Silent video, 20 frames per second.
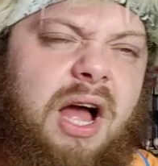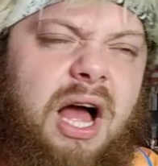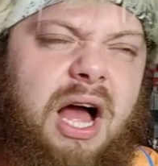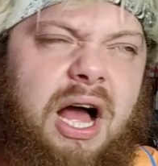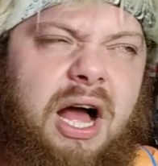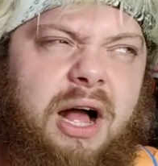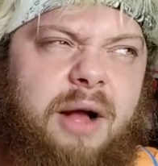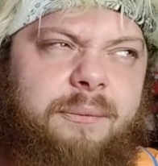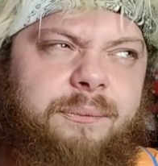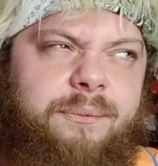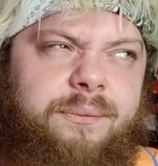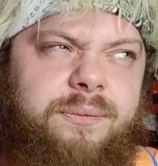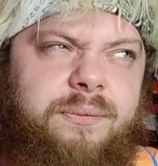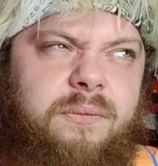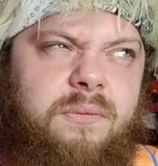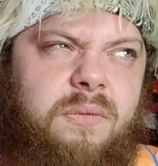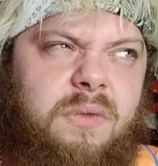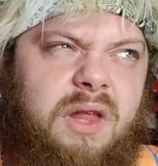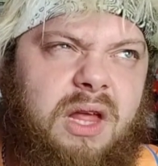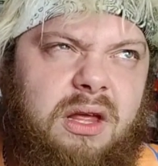Um,
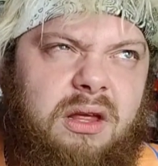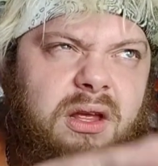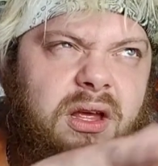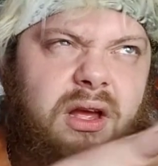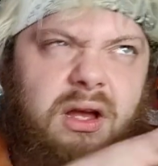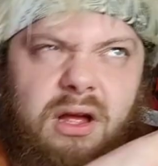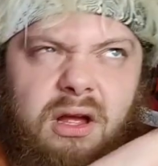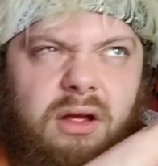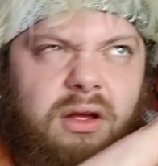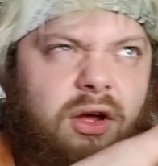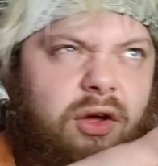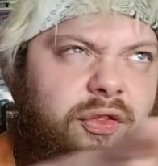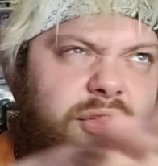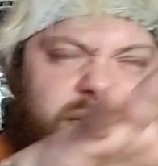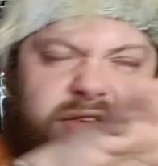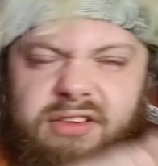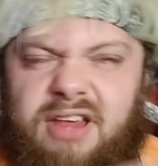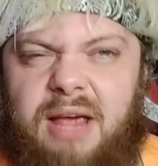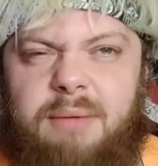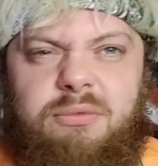uh, on the
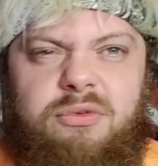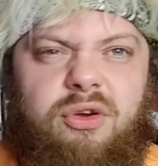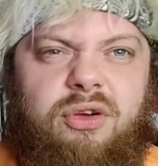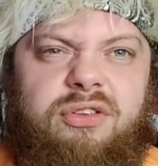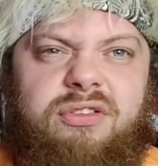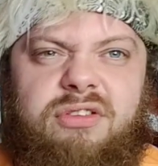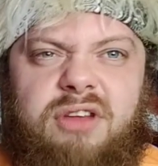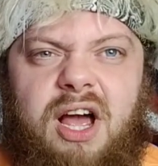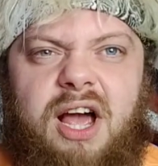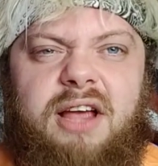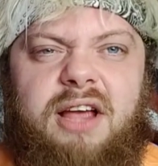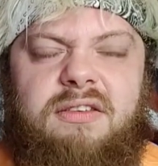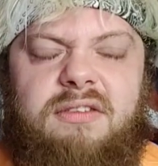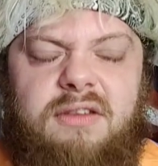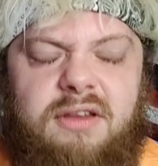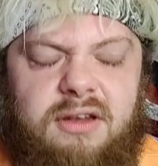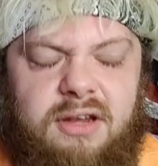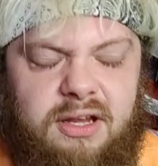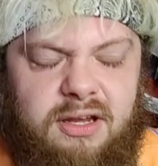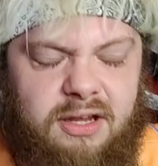same sort of size
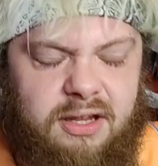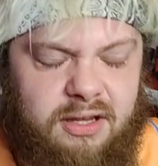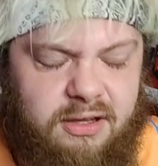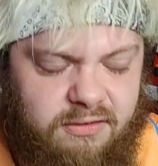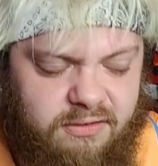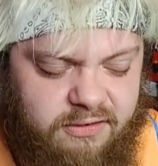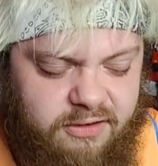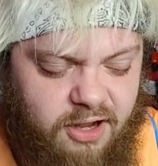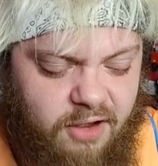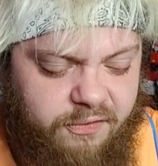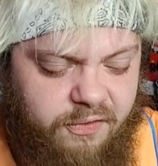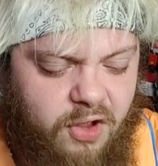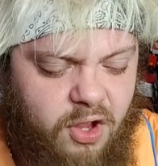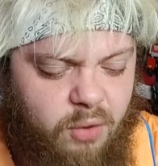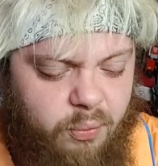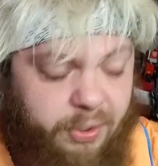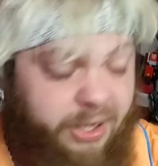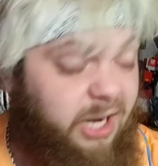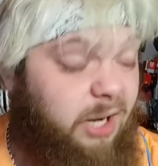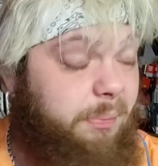and, and stuff.
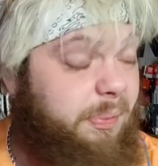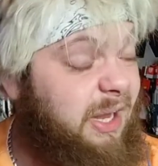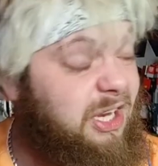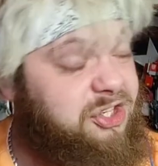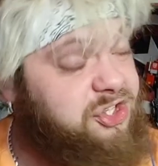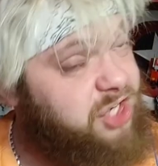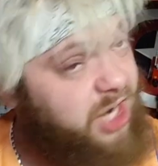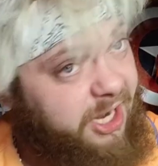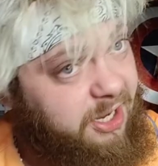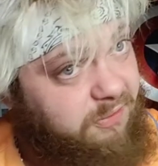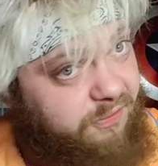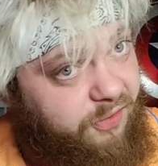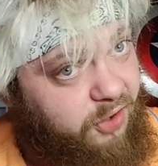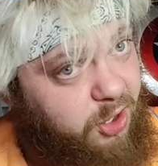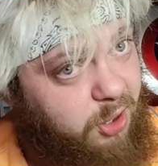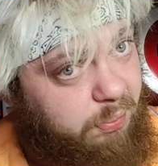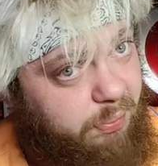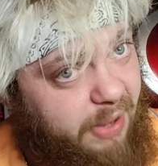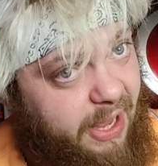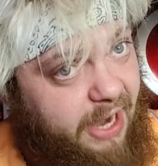We get a big giant
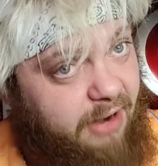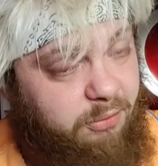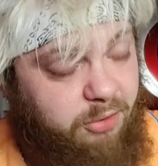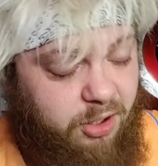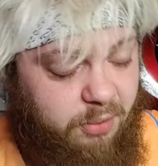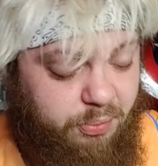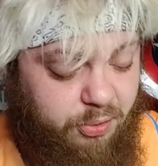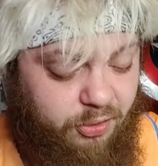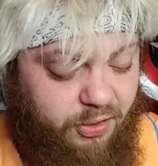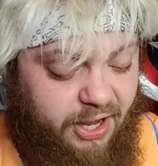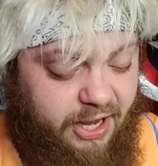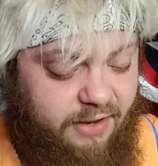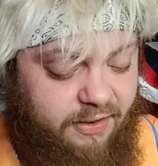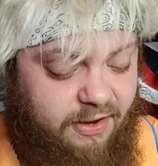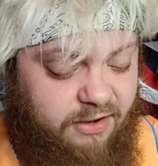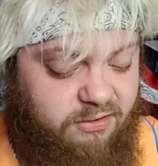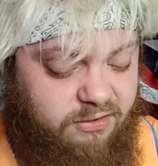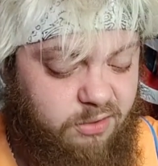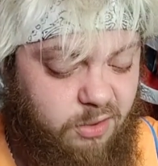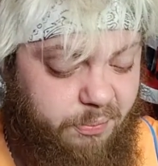fucking bear. I'm going to put that in
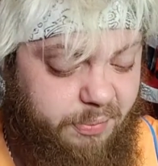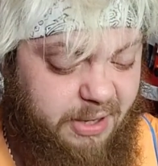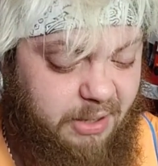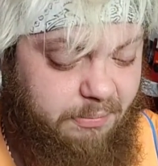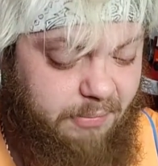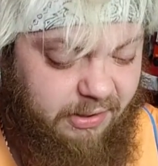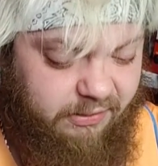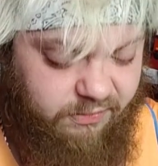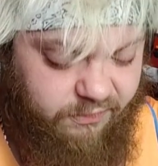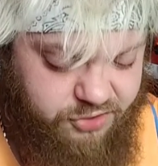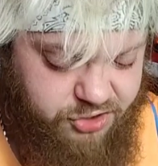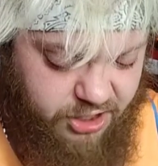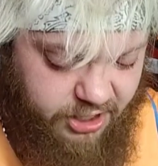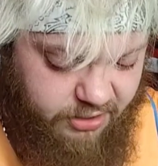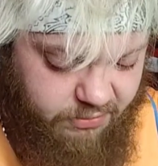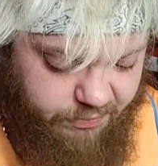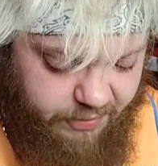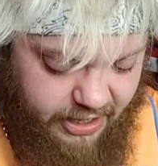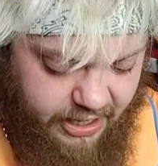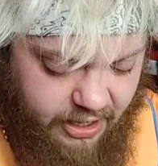there as well. Big massive
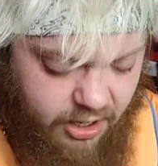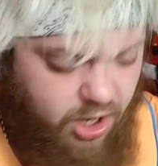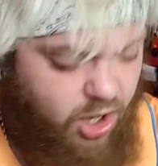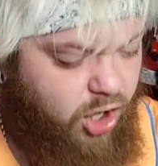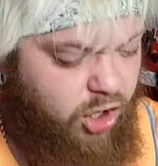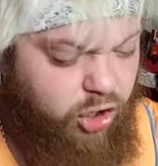giant bear.